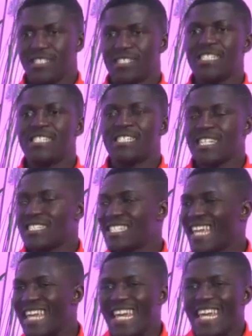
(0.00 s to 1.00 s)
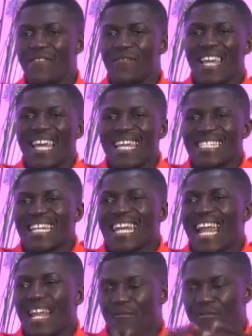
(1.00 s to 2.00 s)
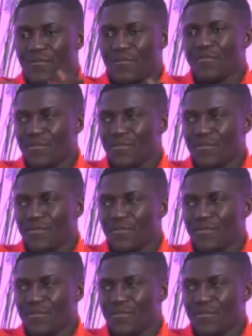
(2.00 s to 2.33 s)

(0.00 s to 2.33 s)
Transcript: Jesus gave his life.